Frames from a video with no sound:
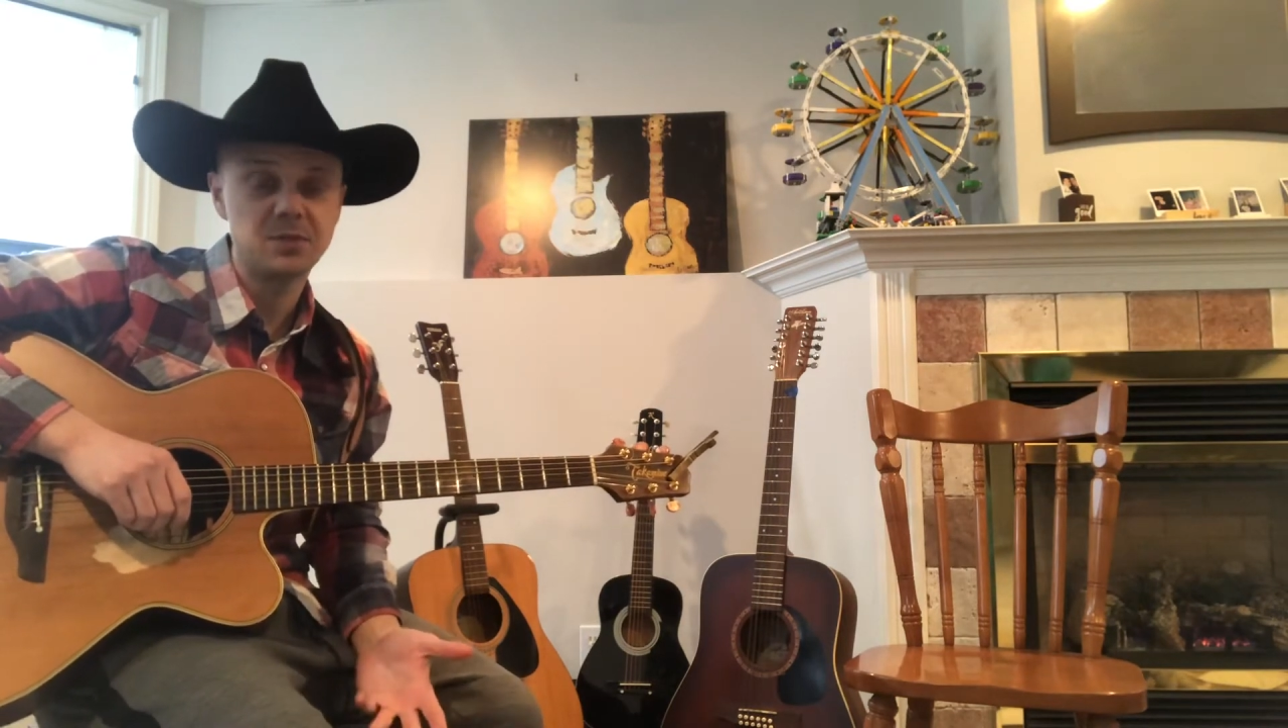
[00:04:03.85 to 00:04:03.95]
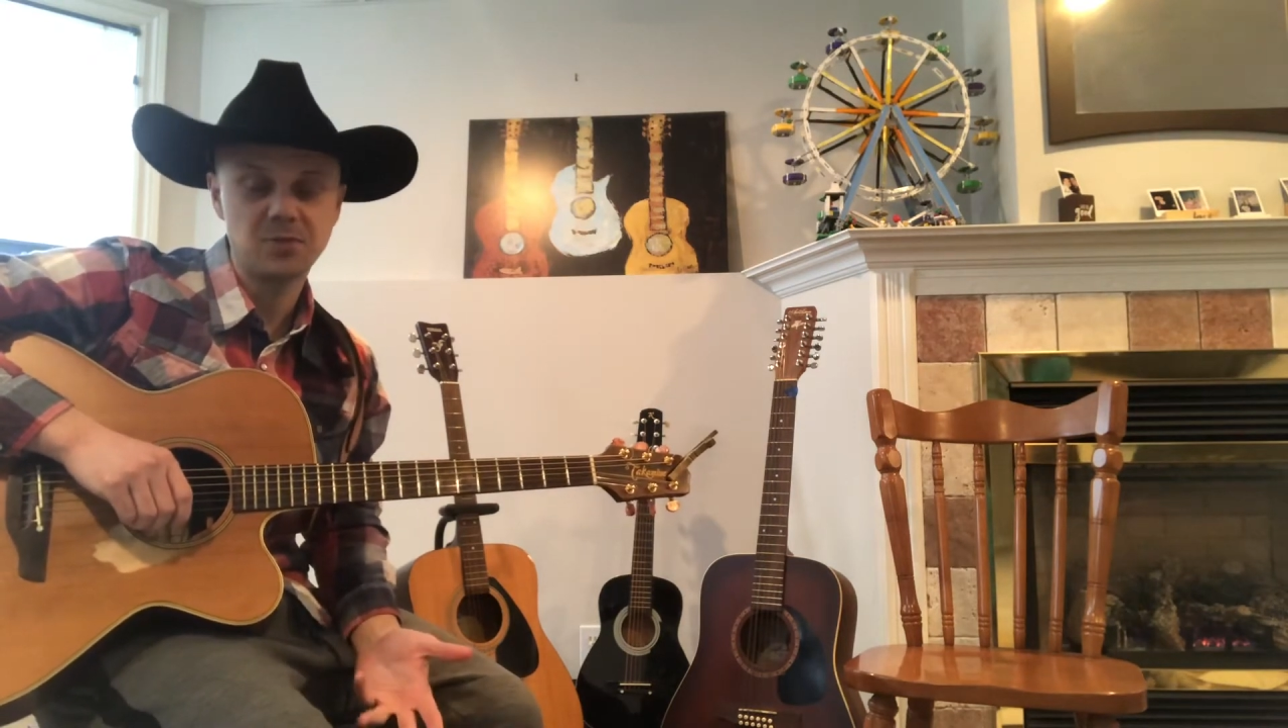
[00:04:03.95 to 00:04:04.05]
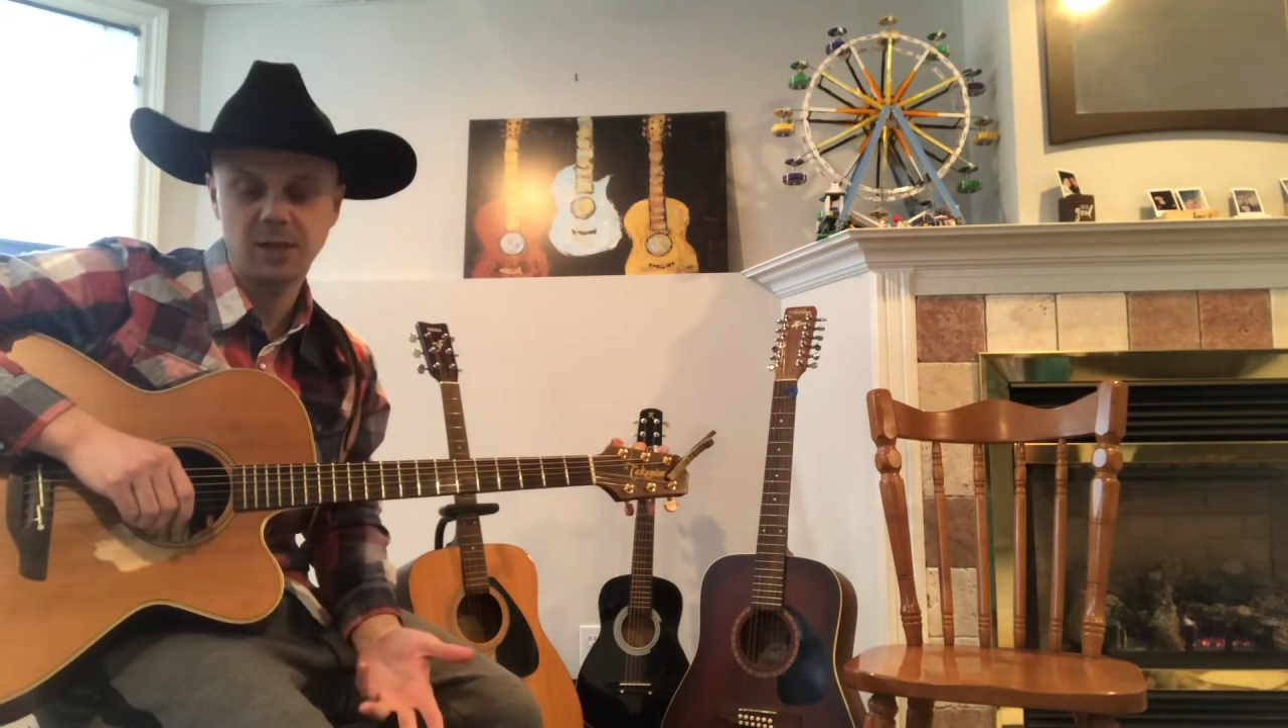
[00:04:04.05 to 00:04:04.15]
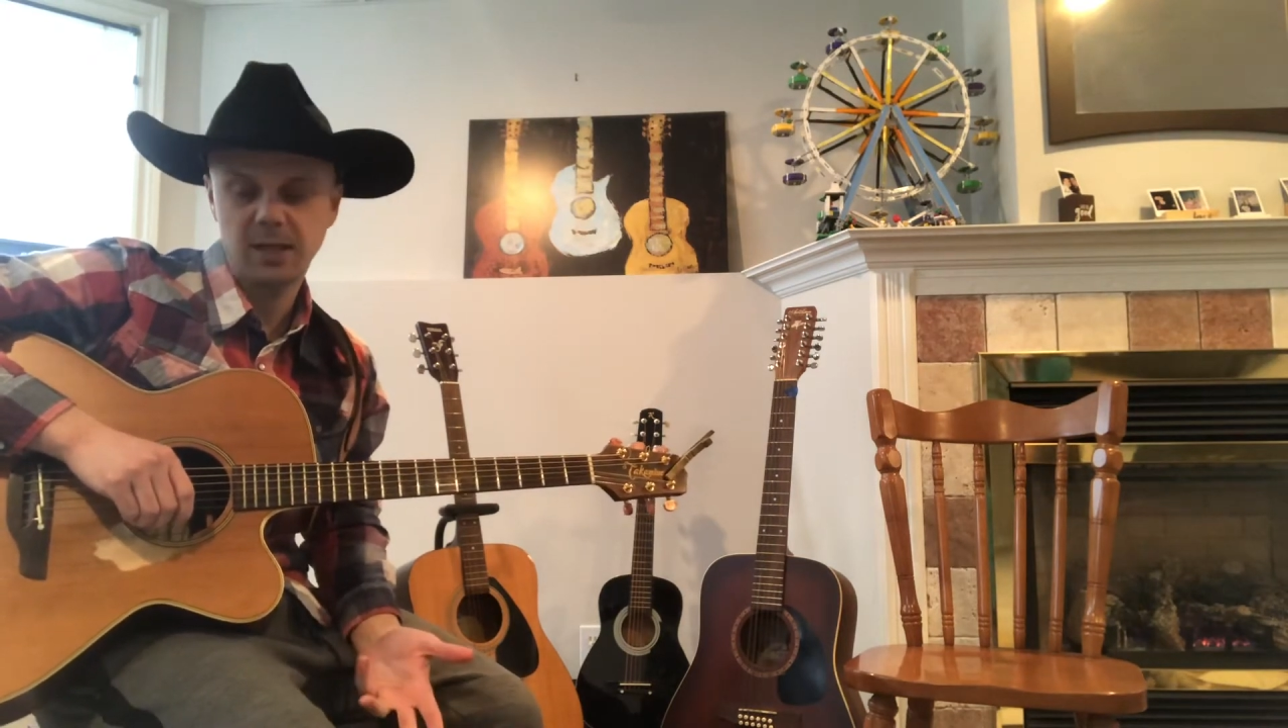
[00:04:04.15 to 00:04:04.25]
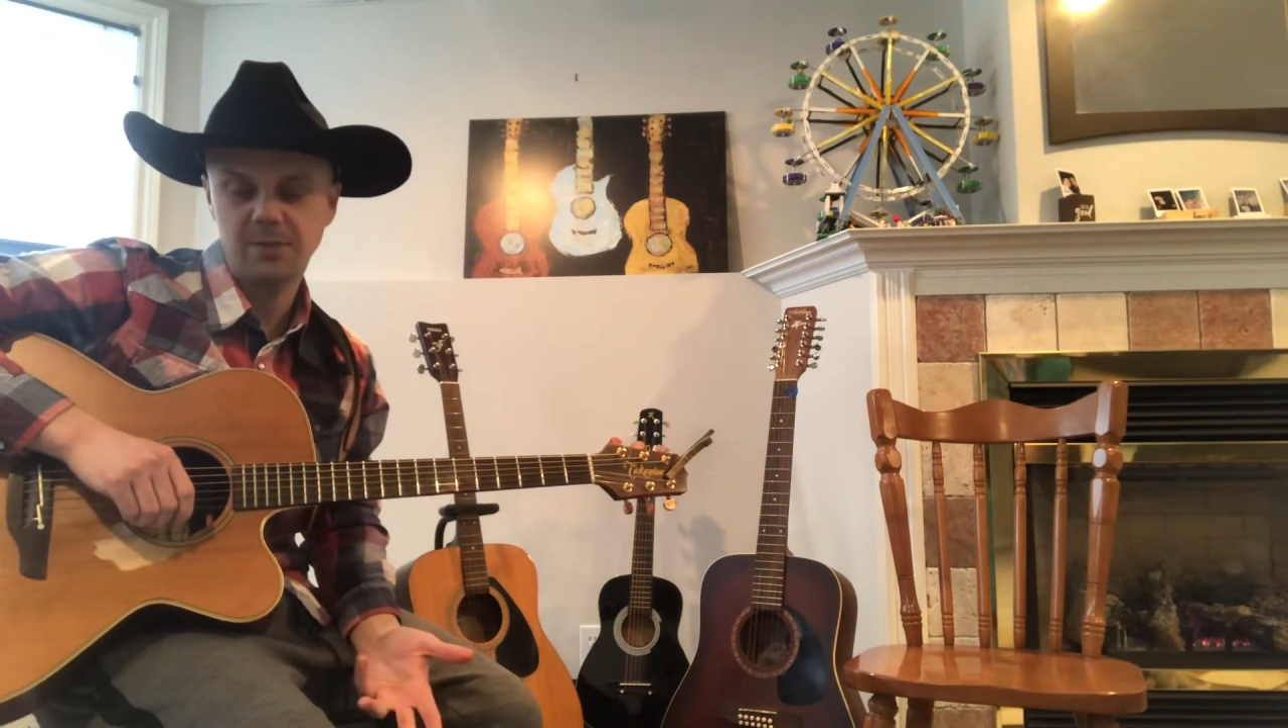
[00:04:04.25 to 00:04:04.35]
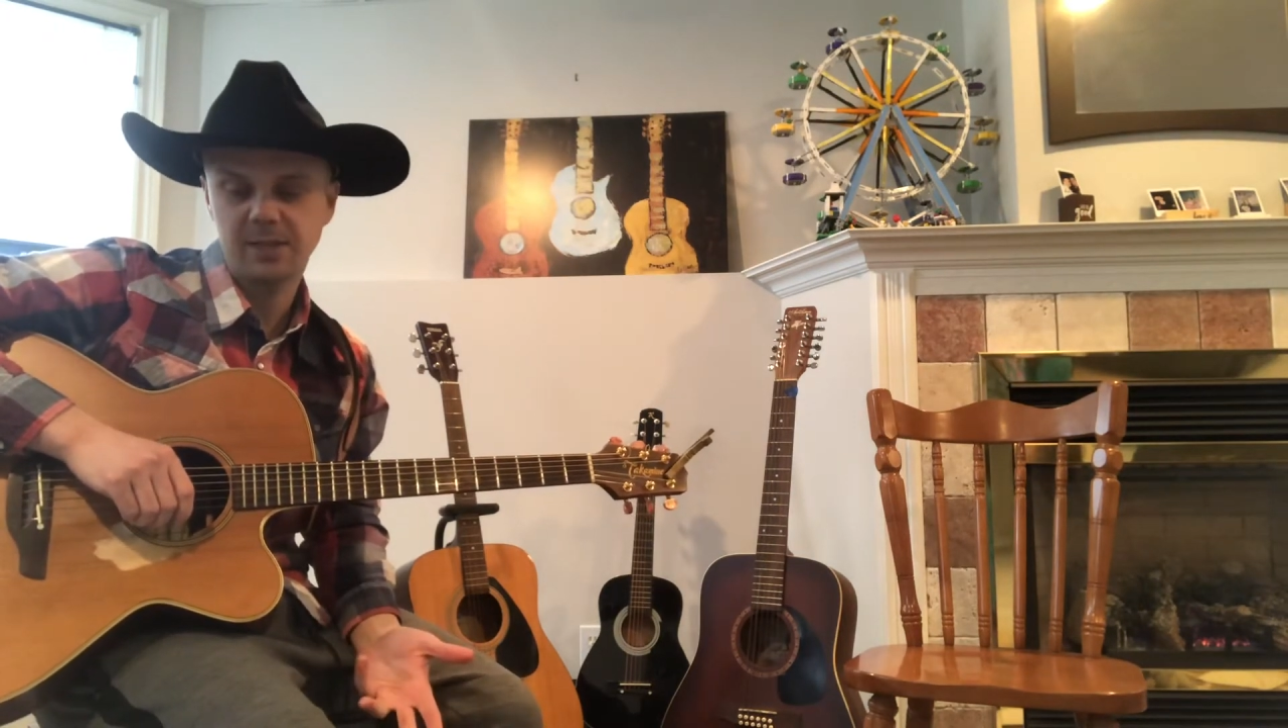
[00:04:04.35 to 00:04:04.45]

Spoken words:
So I gave it a